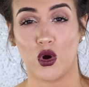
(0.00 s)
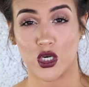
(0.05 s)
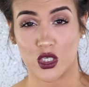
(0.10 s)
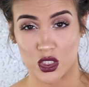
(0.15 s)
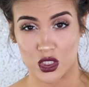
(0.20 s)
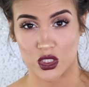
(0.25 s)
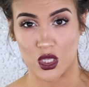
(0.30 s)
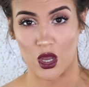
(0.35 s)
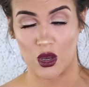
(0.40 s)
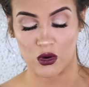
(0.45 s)
or
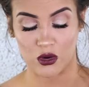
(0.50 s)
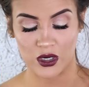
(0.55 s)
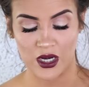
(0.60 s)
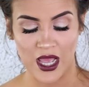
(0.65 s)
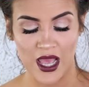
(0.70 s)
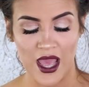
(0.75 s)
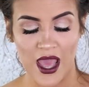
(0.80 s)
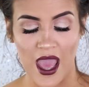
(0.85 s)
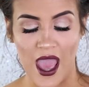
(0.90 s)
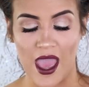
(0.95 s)
Stone,
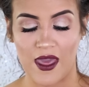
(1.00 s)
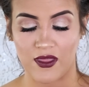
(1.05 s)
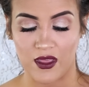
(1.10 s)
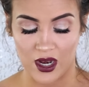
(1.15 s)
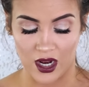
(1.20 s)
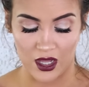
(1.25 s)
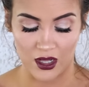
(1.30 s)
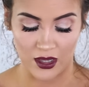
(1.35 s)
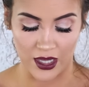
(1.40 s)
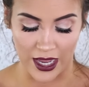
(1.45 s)
and
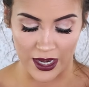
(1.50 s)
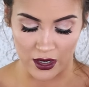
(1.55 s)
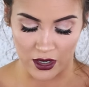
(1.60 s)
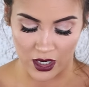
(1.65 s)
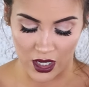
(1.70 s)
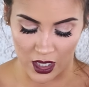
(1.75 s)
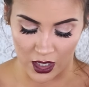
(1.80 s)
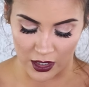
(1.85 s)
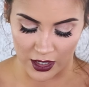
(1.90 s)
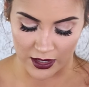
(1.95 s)
then a lighter
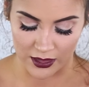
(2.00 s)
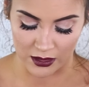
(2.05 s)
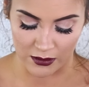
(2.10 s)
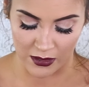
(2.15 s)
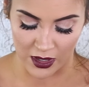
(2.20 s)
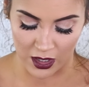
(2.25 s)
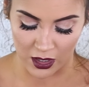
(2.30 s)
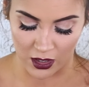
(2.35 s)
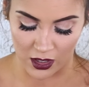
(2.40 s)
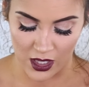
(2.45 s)
color in the
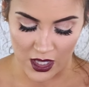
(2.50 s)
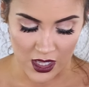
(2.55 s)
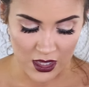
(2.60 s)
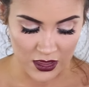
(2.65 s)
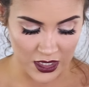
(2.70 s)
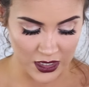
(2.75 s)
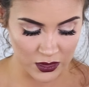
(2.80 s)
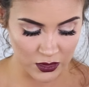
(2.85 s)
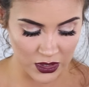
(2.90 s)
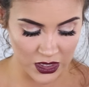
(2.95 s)
middle. This